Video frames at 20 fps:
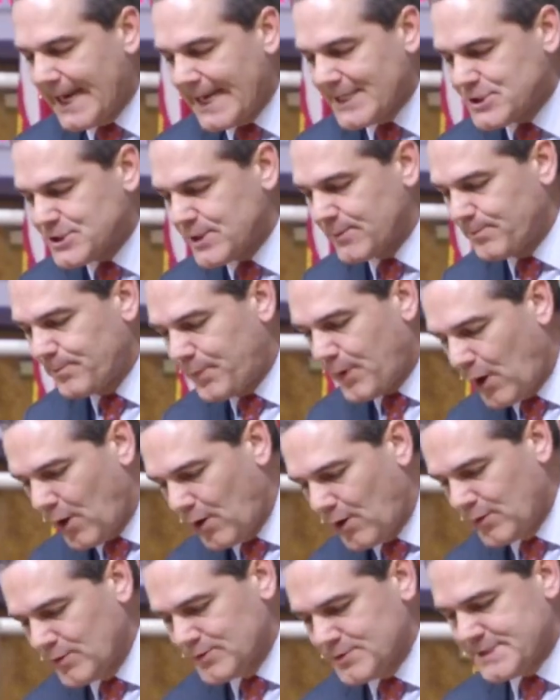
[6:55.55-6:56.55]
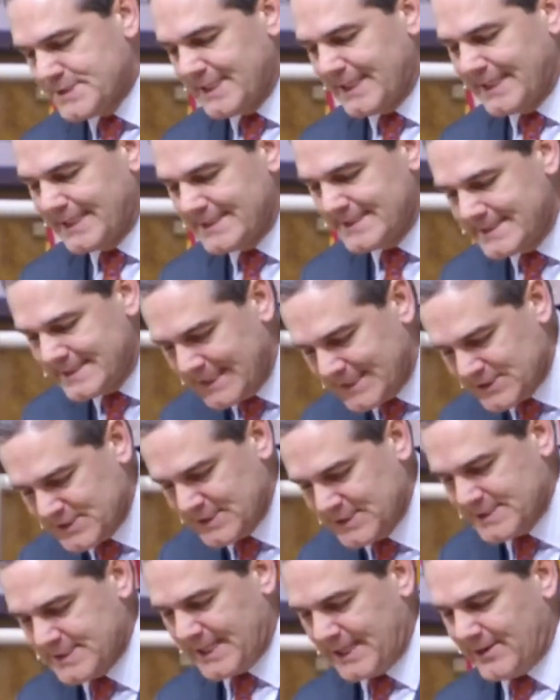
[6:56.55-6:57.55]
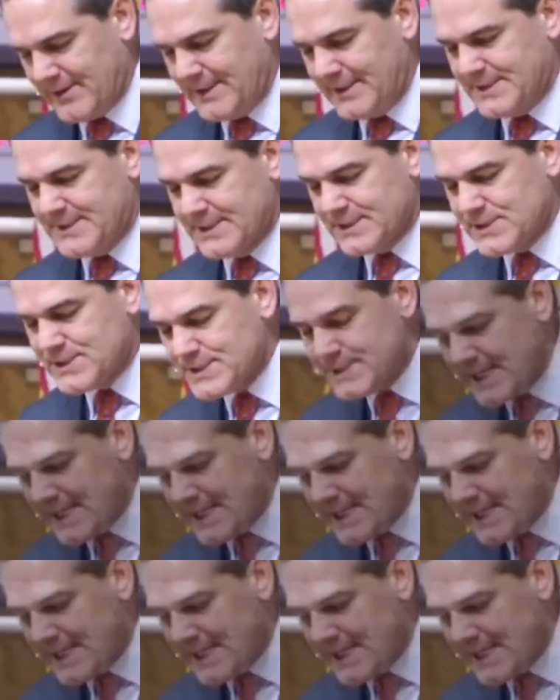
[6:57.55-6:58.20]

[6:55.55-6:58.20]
Yet I supposed it necessary